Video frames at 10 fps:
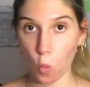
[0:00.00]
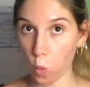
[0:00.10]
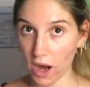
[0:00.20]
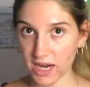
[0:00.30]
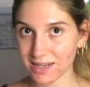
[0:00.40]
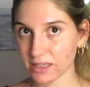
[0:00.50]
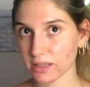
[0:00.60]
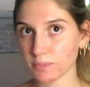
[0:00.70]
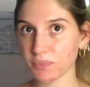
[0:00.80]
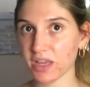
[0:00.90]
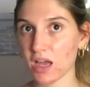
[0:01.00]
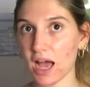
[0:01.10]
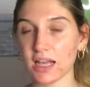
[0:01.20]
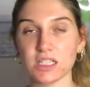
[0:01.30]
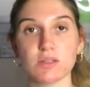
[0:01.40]
wait
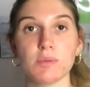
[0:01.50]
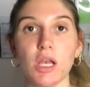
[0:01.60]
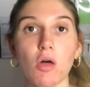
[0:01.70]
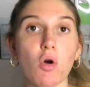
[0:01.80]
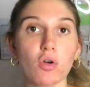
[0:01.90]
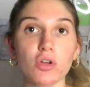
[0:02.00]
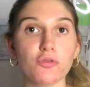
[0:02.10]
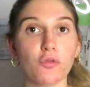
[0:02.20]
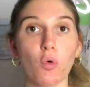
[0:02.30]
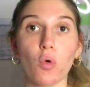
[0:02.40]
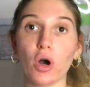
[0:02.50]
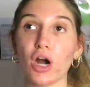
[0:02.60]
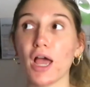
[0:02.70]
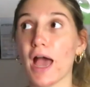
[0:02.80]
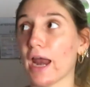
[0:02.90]
as long
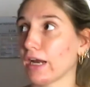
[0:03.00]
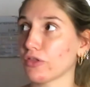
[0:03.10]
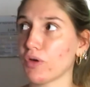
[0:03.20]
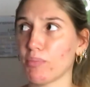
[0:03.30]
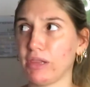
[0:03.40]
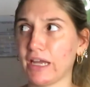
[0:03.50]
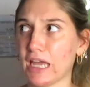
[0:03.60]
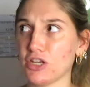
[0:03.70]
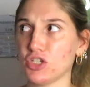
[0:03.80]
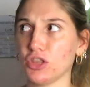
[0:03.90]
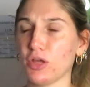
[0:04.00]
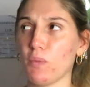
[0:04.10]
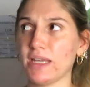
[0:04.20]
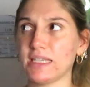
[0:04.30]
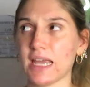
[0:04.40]
for another application that
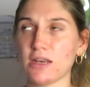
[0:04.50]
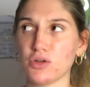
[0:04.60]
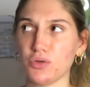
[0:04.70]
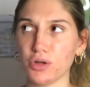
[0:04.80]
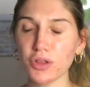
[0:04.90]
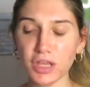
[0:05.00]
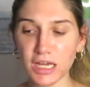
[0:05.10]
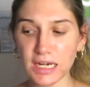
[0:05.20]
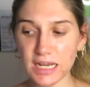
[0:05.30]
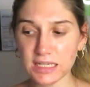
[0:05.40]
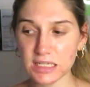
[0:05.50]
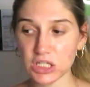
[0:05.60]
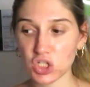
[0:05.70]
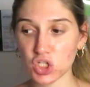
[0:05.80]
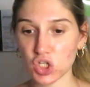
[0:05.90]
went into nothingness
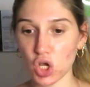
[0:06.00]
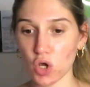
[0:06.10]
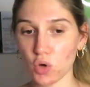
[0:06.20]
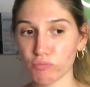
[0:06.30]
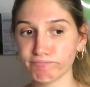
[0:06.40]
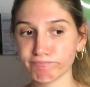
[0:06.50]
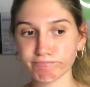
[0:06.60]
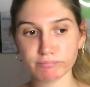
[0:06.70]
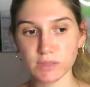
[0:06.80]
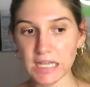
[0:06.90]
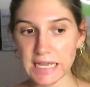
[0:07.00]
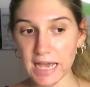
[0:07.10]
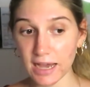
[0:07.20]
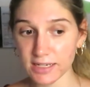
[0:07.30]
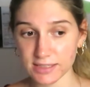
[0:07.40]
so
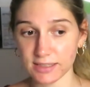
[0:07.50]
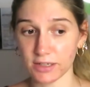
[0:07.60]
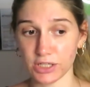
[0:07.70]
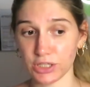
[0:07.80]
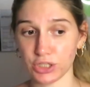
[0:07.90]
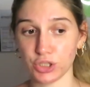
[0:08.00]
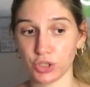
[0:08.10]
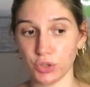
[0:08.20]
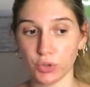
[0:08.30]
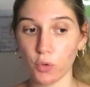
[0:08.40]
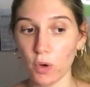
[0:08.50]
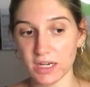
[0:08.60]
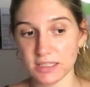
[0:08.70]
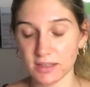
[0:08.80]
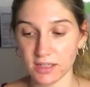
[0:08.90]
I decided to
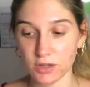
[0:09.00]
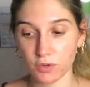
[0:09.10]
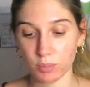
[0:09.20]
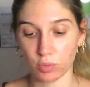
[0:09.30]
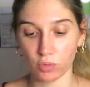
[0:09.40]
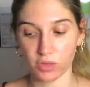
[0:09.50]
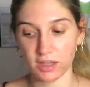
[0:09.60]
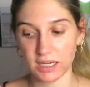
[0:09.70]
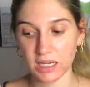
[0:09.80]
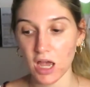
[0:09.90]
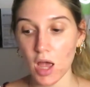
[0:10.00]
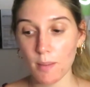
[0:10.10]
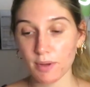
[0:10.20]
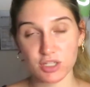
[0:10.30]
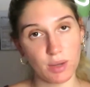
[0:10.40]
quit the year abroad thing
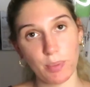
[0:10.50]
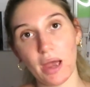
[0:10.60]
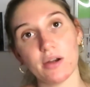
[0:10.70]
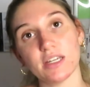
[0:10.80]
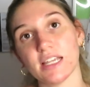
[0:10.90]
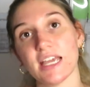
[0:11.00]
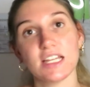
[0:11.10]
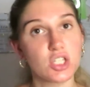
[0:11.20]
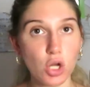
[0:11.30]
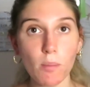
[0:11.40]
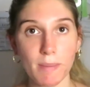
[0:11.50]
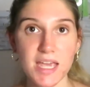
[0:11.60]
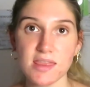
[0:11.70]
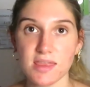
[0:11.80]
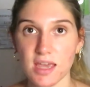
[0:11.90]
because apparently it's not
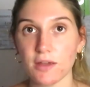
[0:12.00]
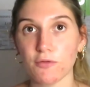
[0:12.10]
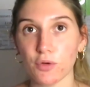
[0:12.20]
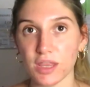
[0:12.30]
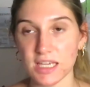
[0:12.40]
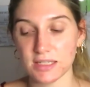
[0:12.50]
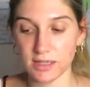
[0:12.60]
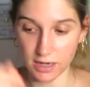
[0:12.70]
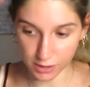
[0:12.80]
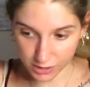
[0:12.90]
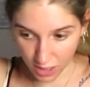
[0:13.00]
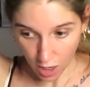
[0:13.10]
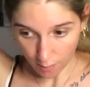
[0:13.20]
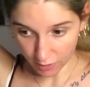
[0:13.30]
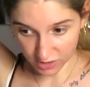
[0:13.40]
my thing for these years
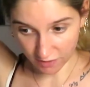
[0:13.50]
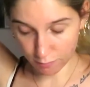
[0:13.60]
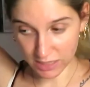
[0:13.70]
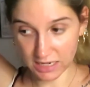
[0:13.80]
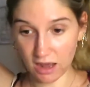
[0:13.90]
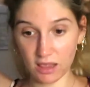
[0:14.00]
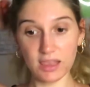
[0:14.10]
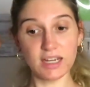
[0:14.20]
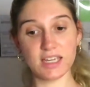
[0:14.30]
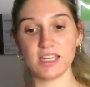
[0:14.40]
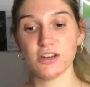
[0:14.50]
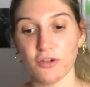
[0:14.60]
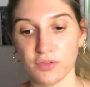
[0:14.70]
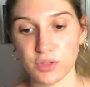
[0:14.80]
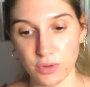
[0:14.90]
because I've been unlucky
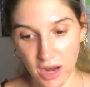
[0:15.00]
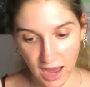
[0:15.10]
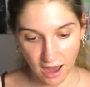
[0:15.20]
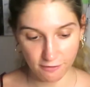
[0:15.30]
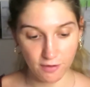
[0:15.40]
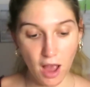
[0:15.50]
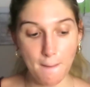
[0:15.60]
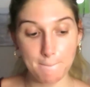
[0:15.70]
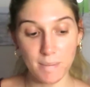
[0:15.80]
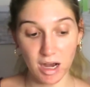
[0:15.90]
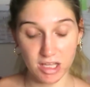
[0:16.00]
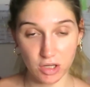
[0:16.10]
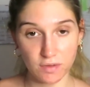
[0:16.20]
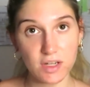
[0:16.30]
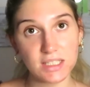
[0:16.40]
enough to have my
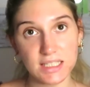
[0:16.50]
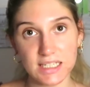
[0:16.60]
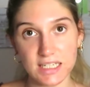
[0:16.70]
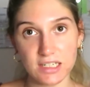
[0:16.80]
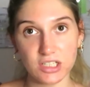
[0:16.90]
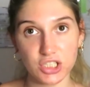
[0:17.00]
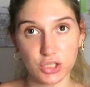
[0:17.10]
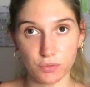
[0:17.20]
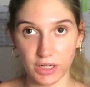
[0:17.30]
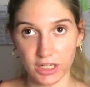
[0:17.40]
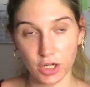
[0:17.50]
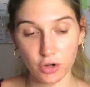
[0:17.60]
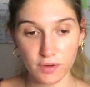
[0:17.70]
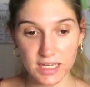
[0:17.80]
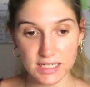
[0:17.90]
university years during
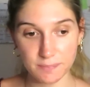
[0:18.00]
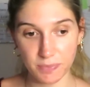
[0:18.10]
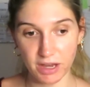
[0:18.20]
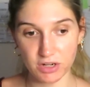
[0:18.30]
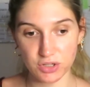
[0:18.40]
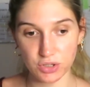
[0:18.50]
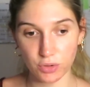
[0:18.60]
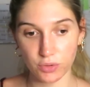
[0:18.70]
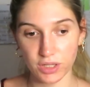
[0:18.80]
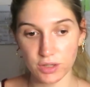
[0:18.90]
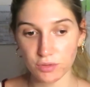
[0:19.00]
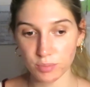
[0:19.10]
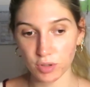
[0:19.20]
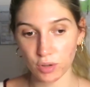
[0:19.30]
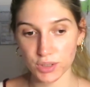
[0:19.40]
COVID and so the year
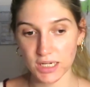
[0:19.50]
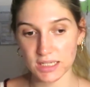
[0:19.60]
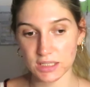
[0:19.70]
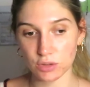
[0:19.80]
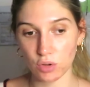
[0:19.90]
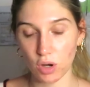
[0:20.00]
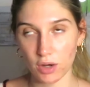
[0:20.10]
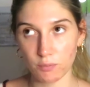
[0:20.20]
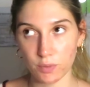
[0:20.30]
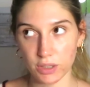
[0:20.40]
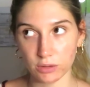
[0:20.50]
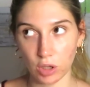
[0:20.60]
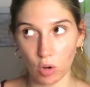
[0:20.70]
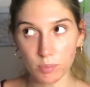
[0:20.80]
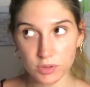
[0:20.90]
abroad is not a
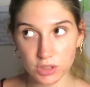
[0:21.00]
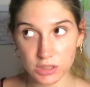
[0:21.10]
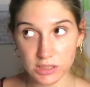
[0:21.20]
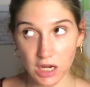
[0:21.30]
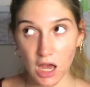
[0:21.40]
real option